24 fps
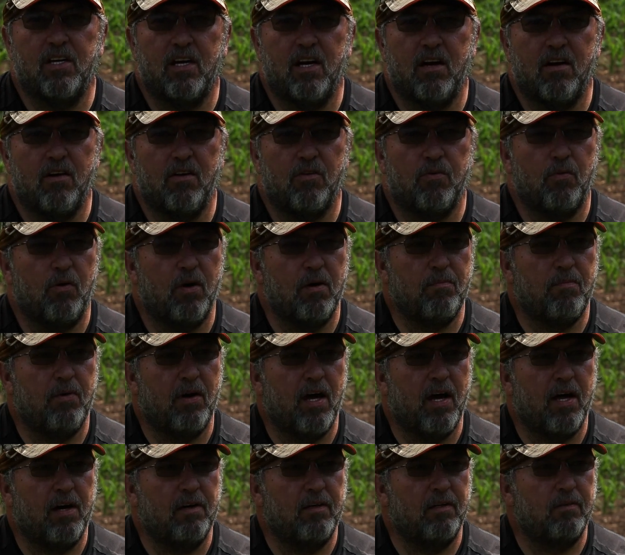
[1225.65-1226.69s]
in an earthway
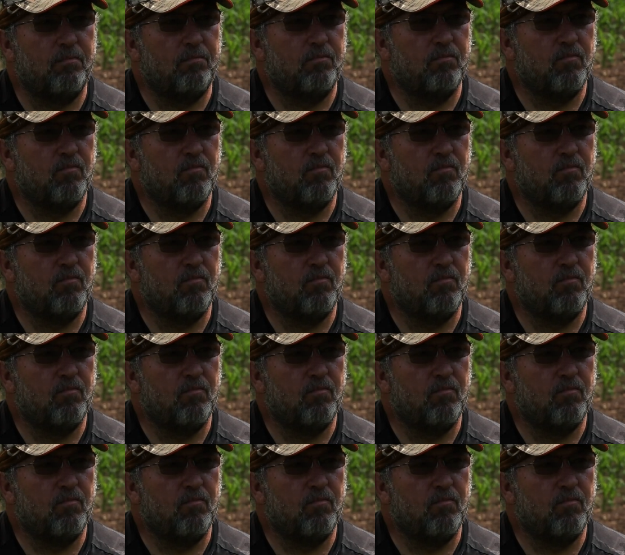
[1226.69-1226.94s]
planter,